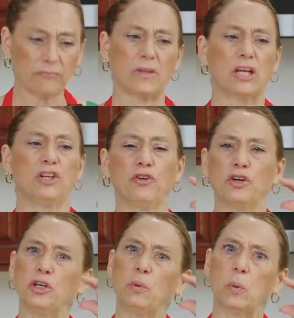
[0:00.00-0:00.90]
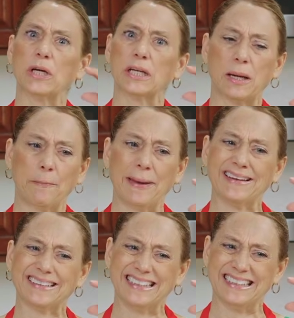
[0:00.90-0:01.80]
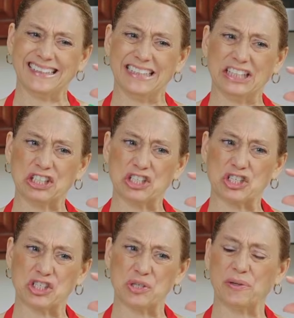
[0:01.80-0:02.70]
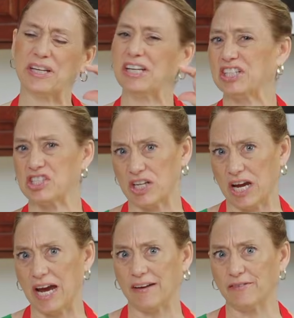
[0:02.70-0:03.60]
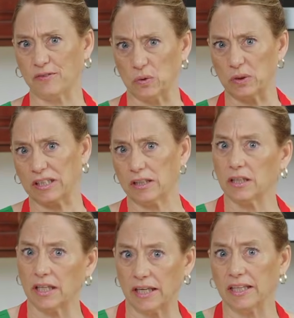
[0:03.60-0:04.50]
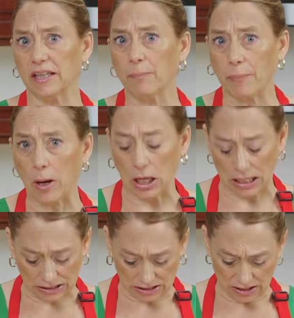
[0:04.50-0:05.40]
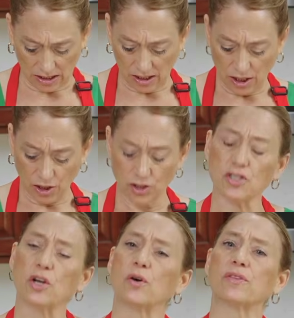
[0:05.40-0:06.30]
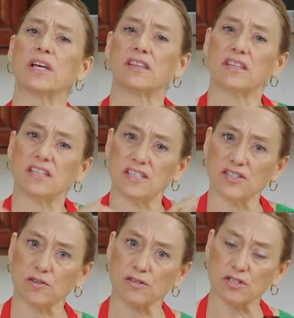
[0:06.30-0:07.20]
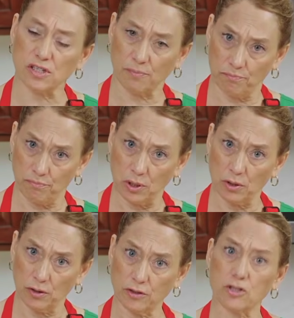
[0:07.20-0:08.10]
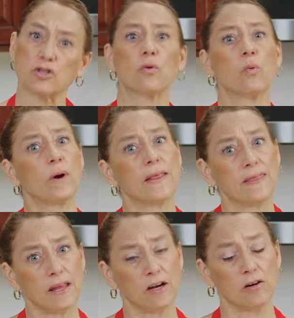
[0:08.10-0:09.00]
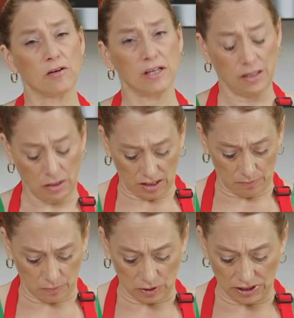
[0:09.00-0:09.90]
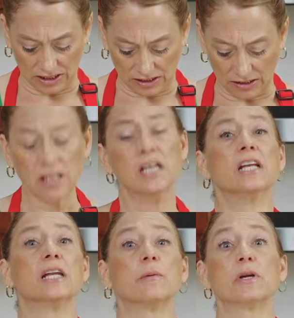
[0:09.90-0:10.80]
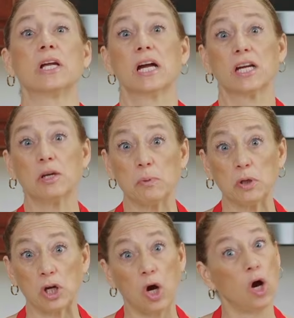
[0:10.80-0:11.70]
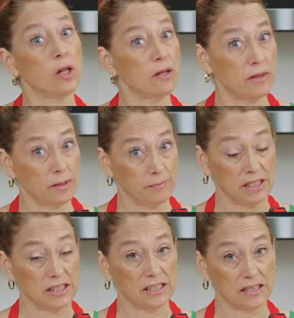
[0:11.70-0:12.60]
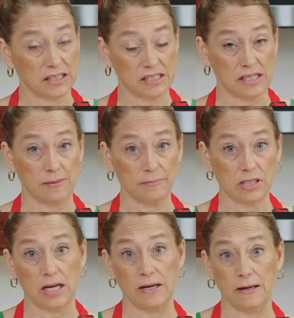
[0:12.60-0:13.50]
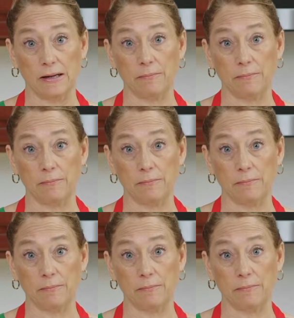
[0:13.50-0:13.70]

You're going to want about 1 inch to 1.5 inches of oil in the pot so that these are submerged when they're put in. Now, we're not going to put all of them in at the same time